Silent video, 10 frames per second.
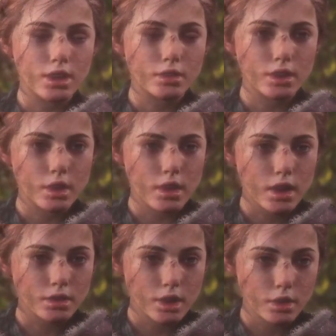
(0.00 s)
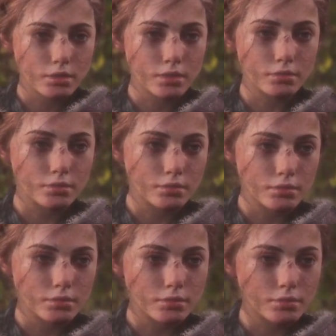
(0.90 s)
do you know how to do it? I
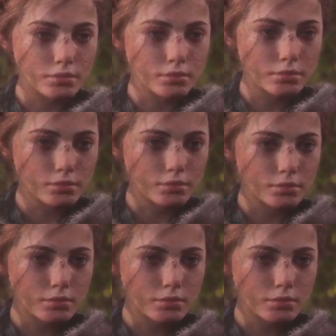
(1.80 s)
don't have their knowledge,